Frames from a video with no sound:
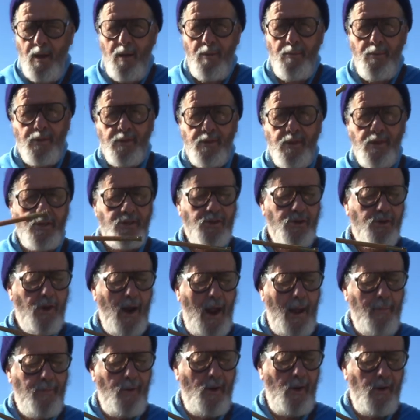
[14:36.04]
Put this
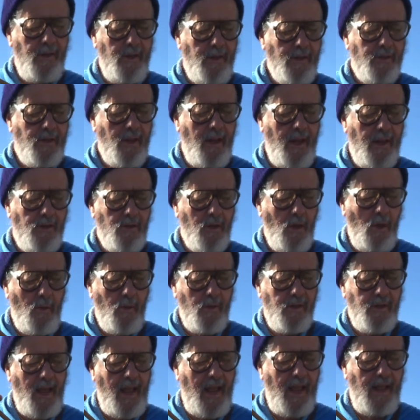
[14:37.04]
strap on this thing so it
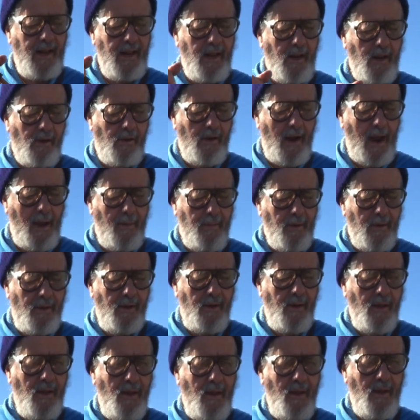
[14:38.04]
was handy to grab and
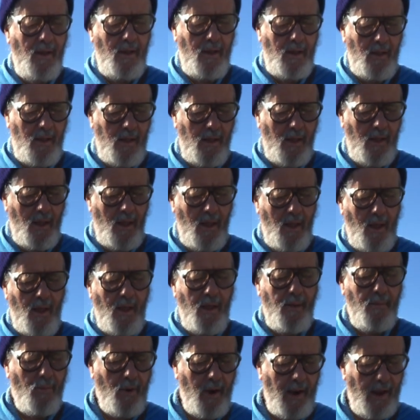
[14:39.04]

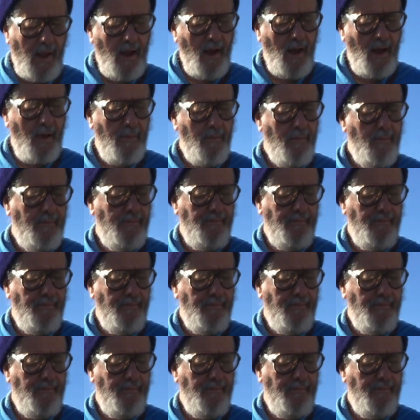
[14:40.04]
bring up.